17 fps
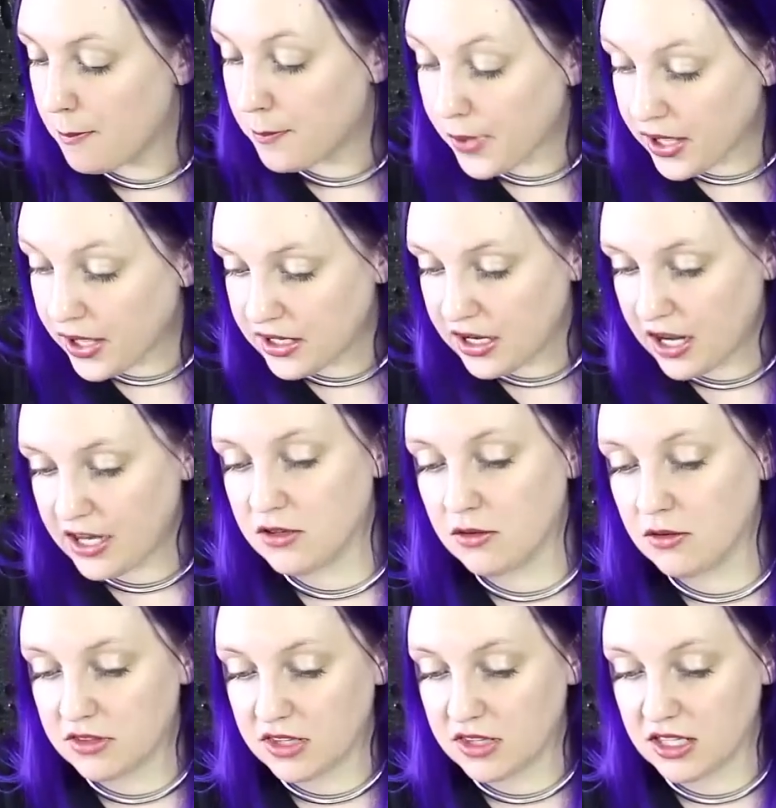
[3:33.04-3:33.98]
but I
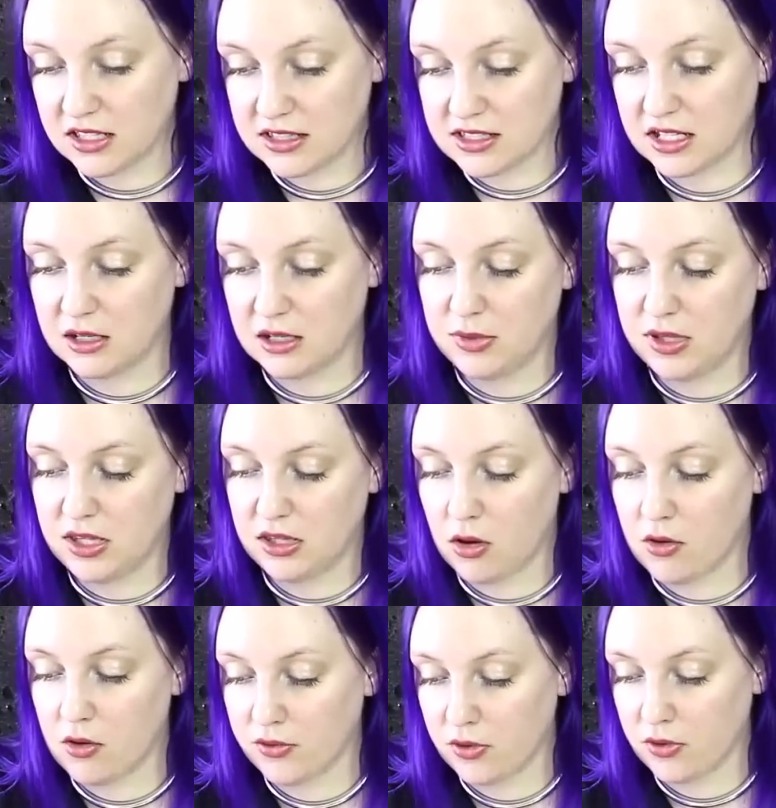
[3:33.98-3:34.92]
don't think it's gonna be
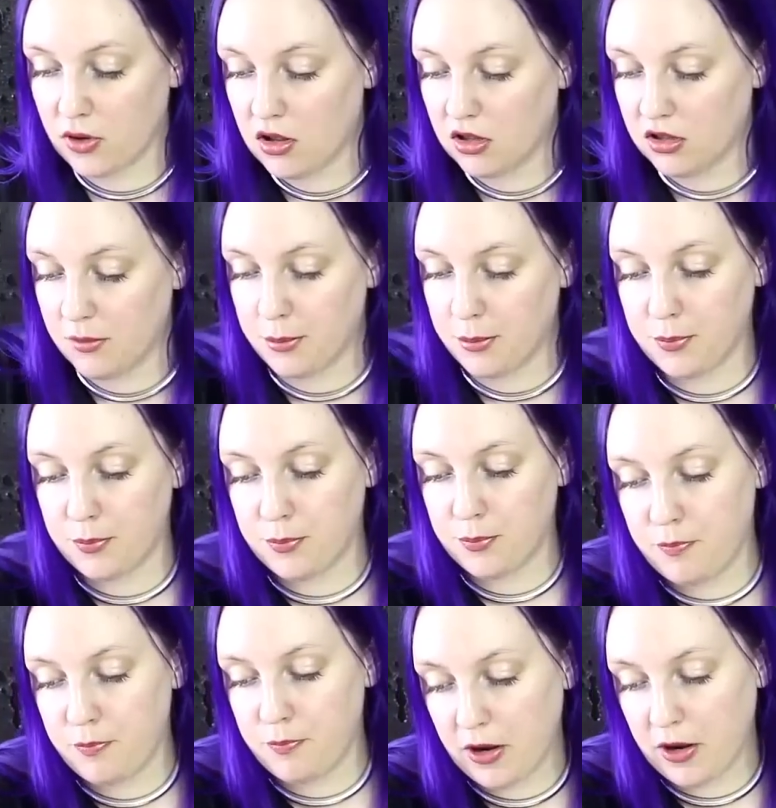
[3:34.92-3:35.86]
overall
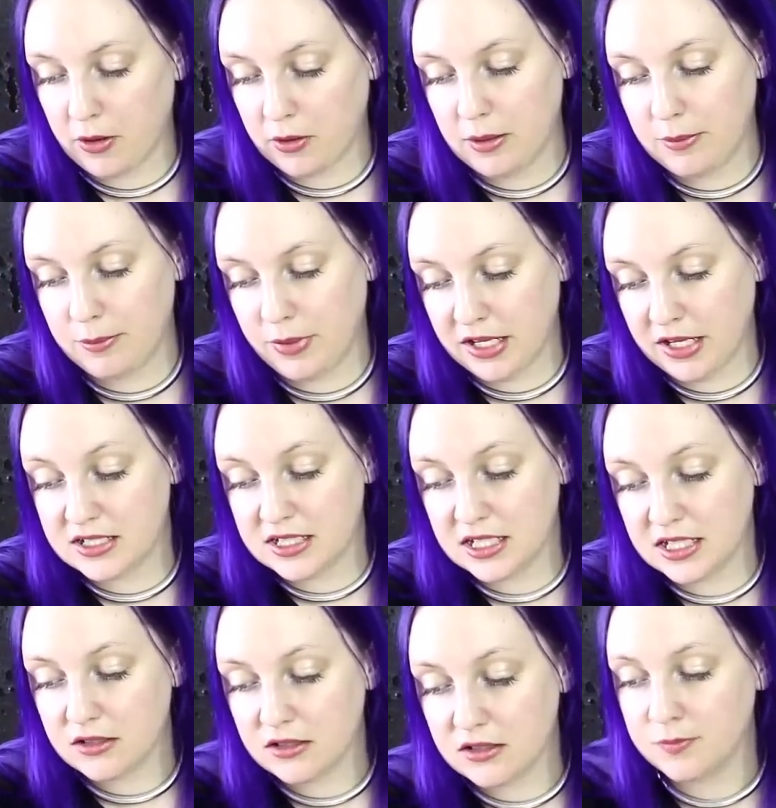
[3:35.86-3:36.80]
very big
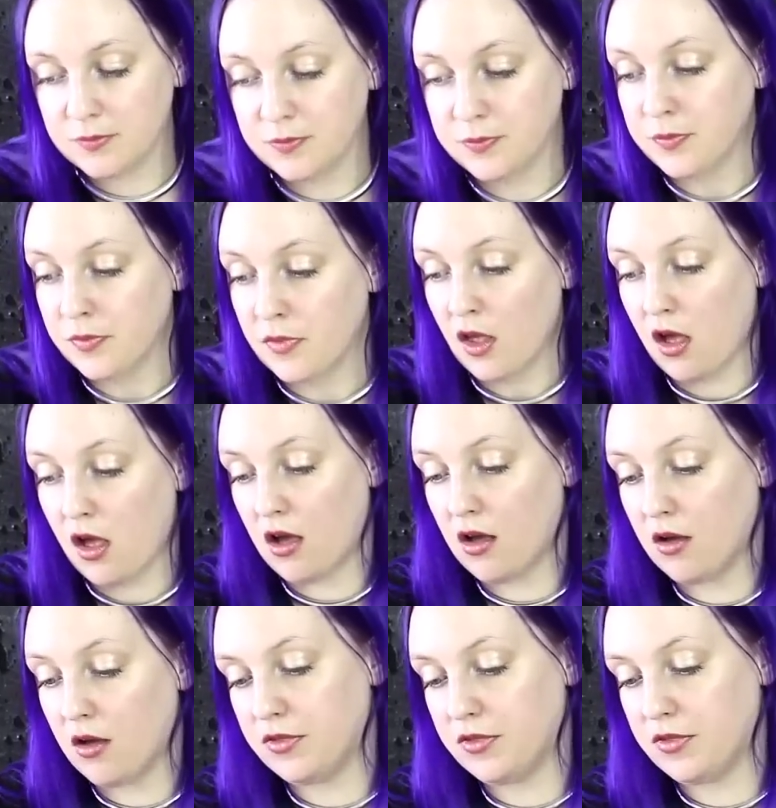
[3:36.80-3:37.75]
deal.
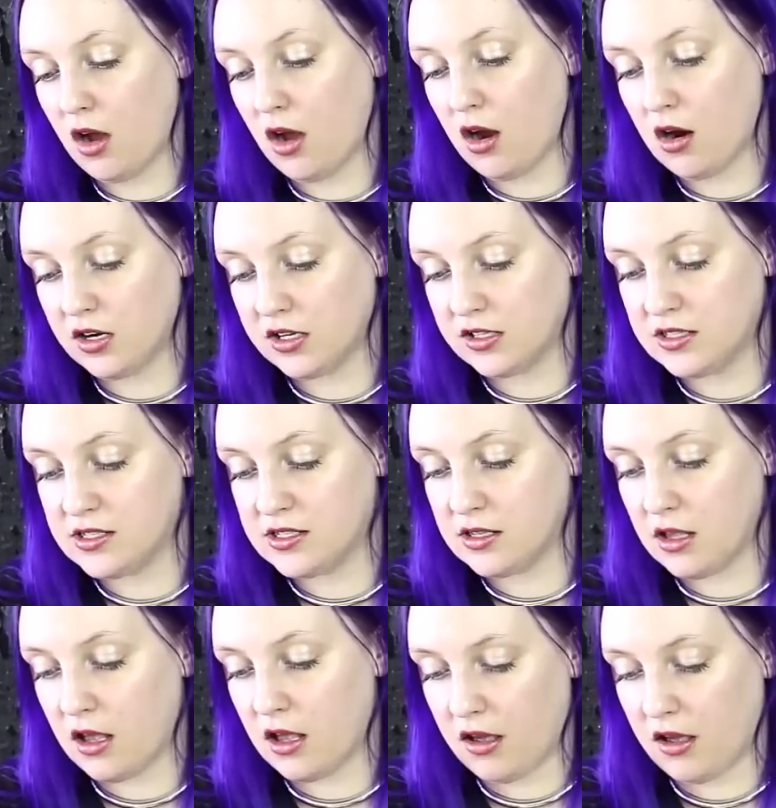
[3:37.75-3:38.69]
Um, the
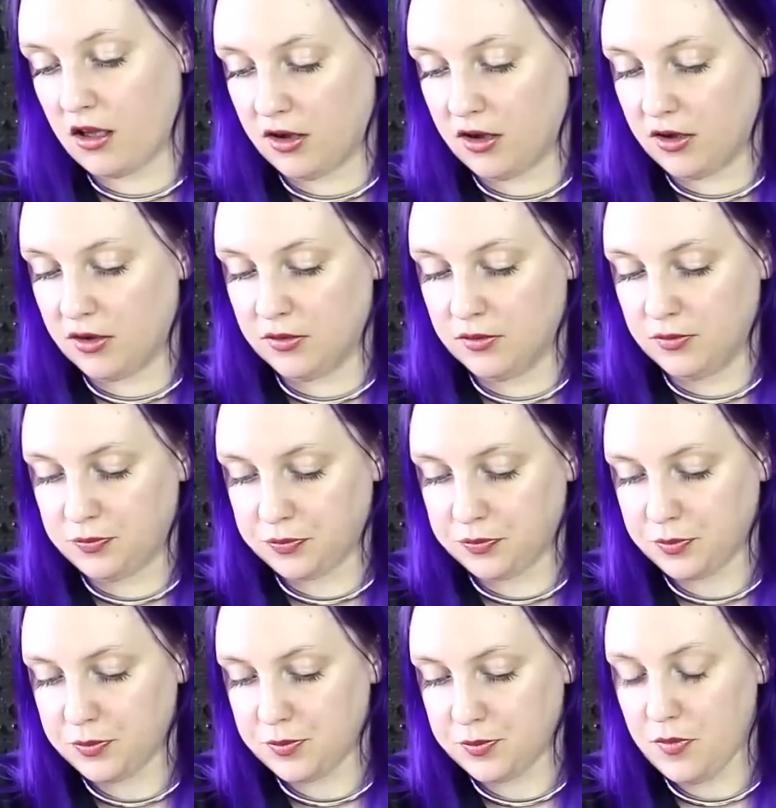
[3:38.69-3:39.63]
cards uh,
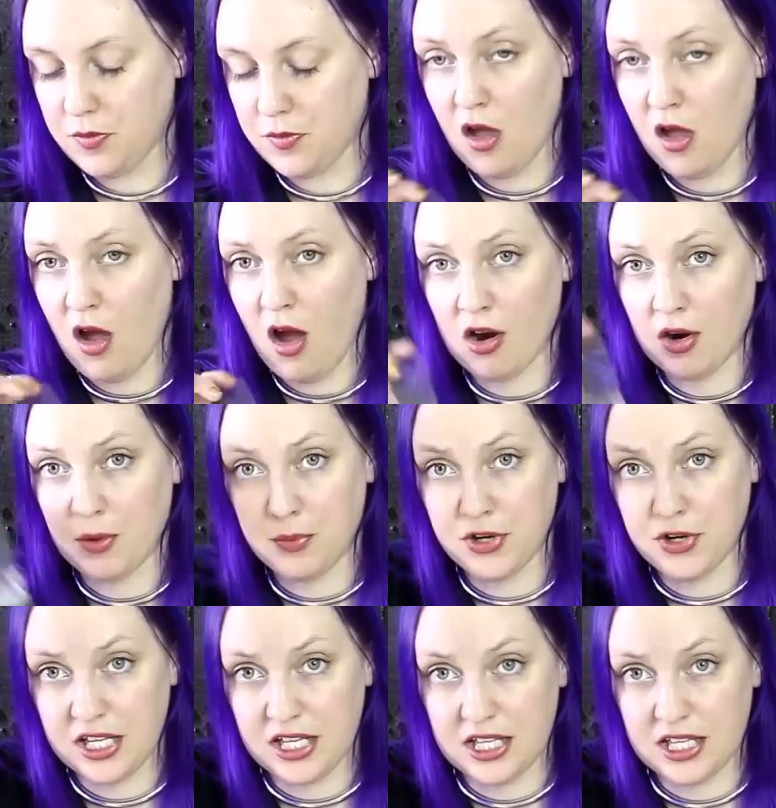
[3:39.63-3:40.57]
are
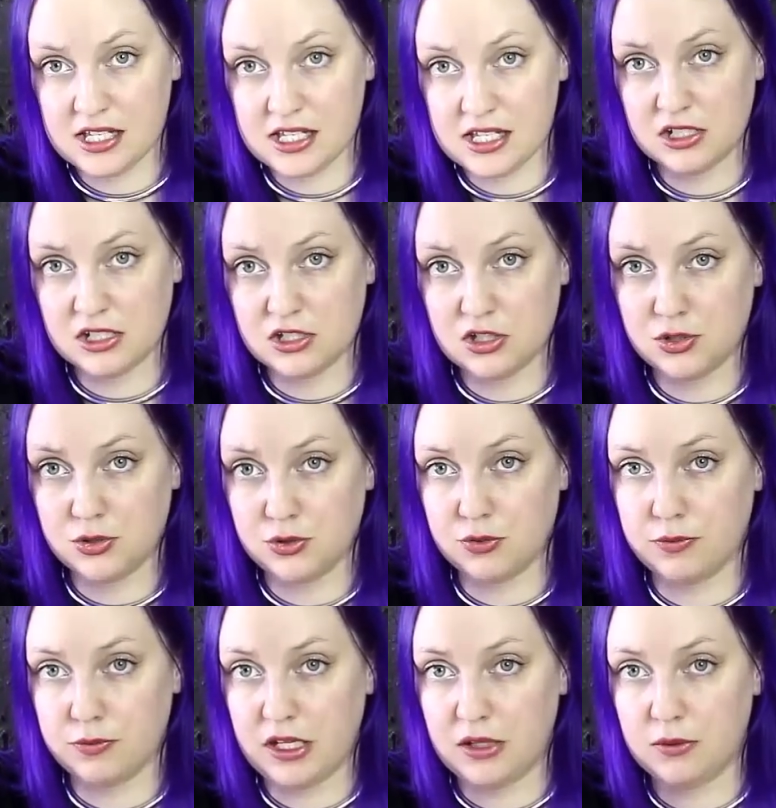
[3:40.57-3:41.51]
pretty easy
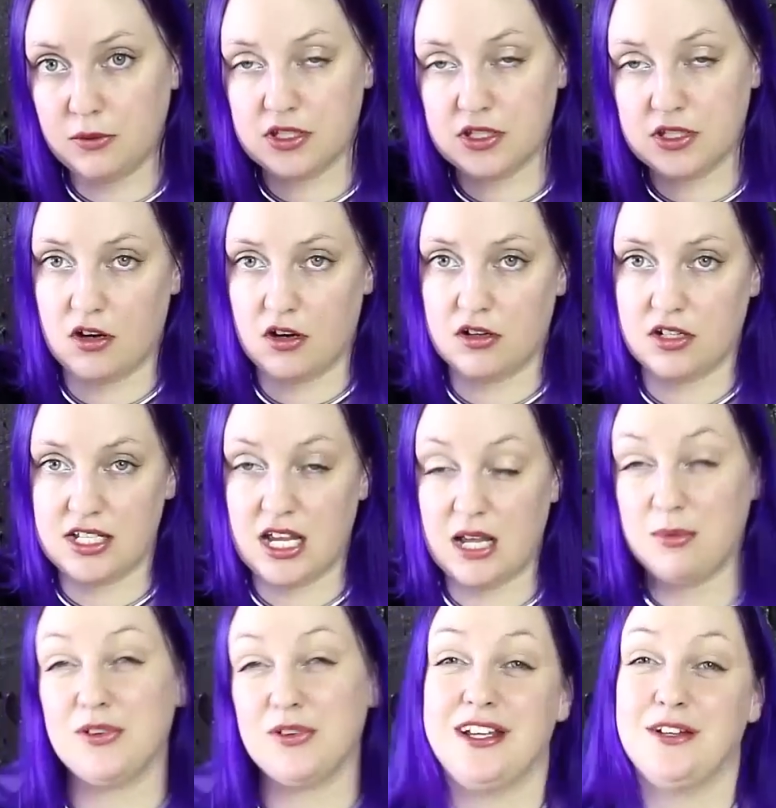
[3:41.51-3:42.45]
to read once they're on a
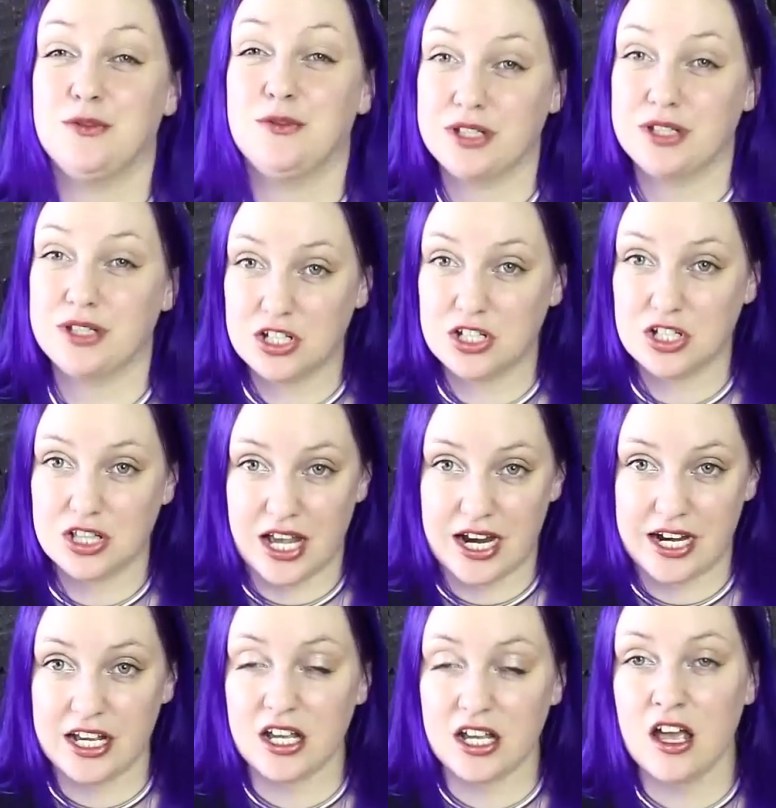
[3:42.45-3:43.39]
table in really good
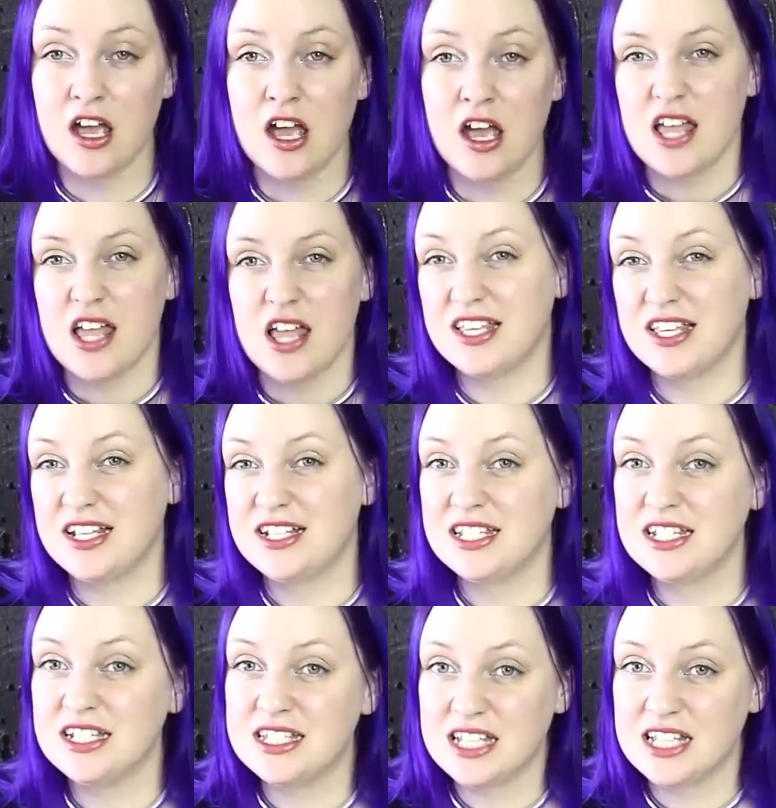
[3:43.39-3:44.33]
lighting. They
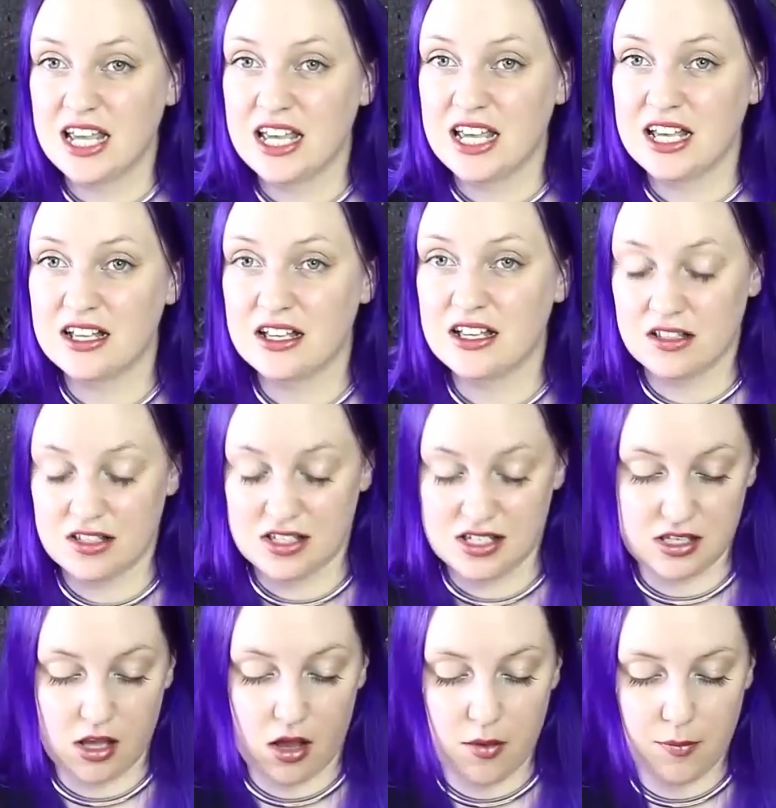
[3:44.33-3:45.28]
did take
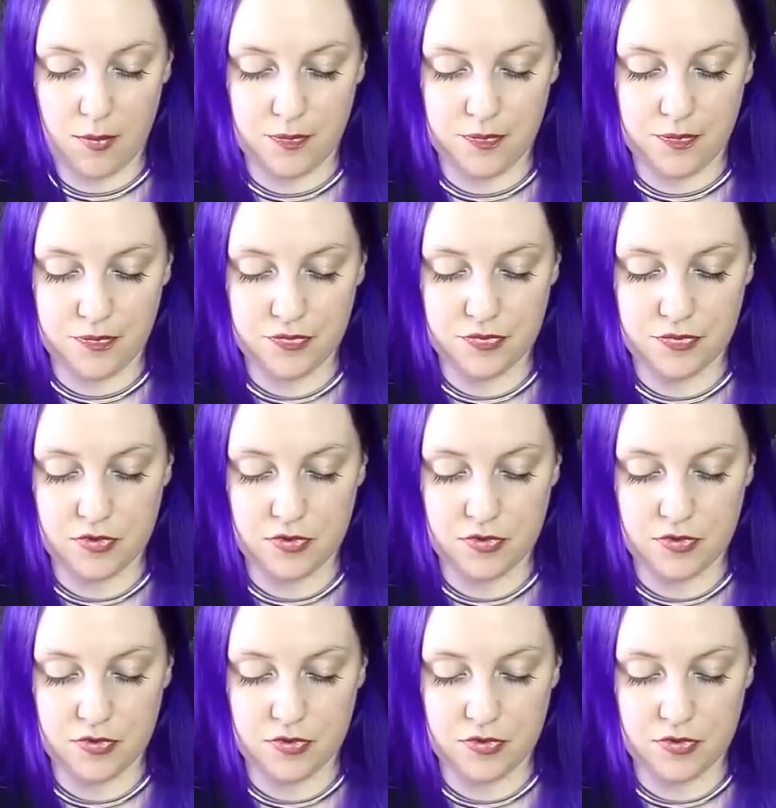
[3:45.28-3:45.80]
some